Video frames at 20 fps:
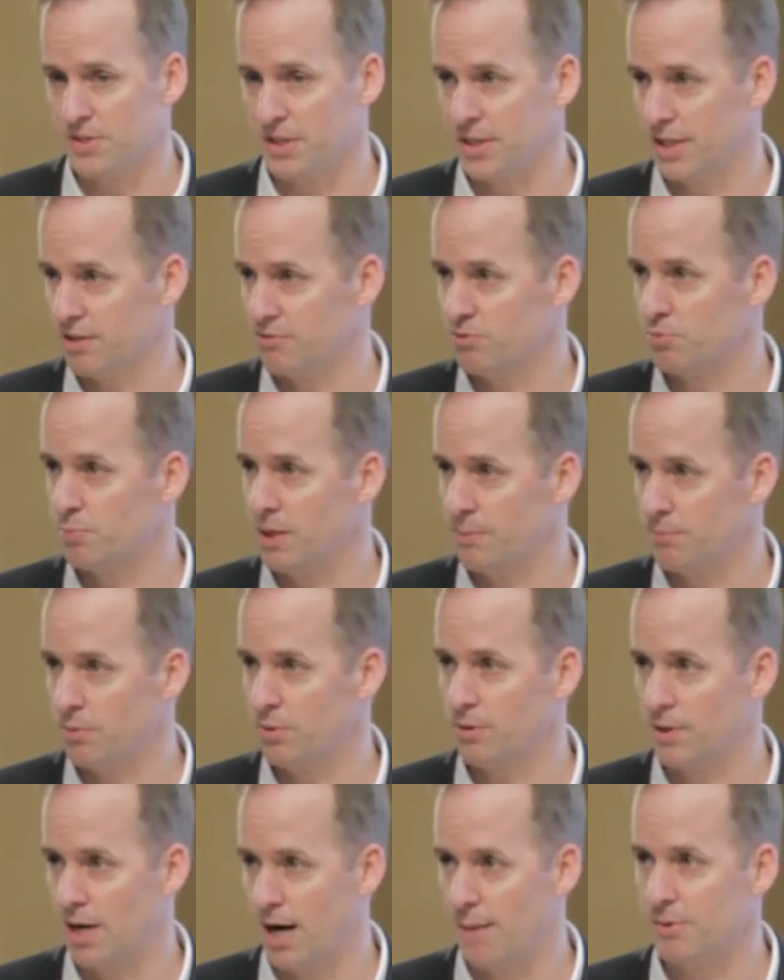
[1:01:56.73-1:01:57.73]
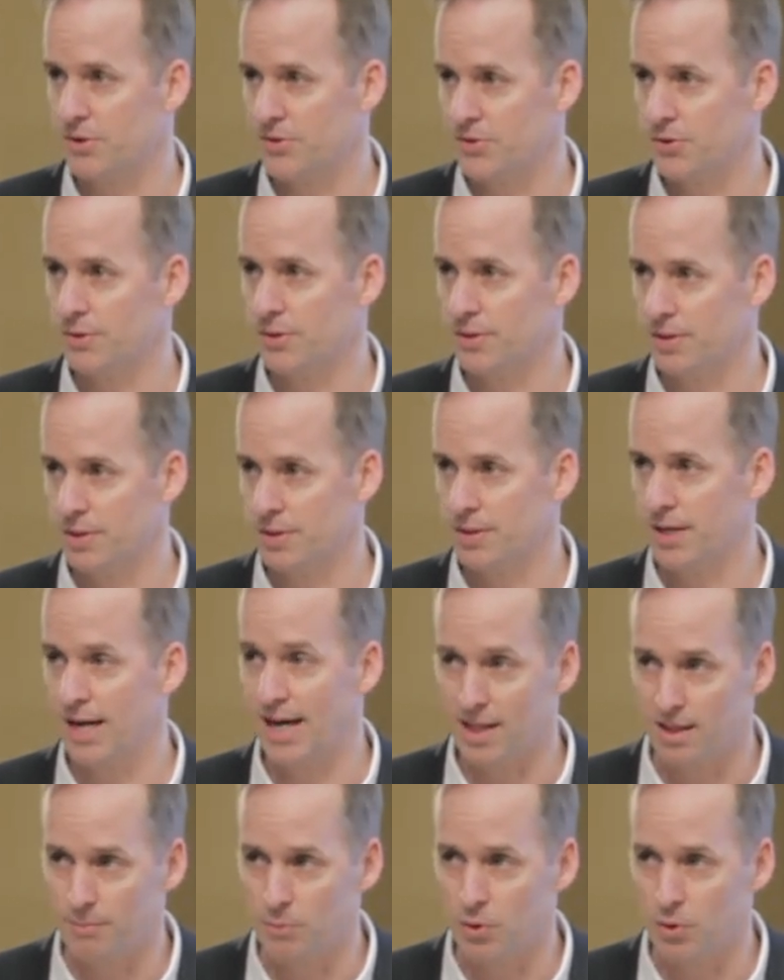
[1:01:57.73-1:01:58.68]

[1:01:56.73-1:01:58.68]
it gives people an opportunity and the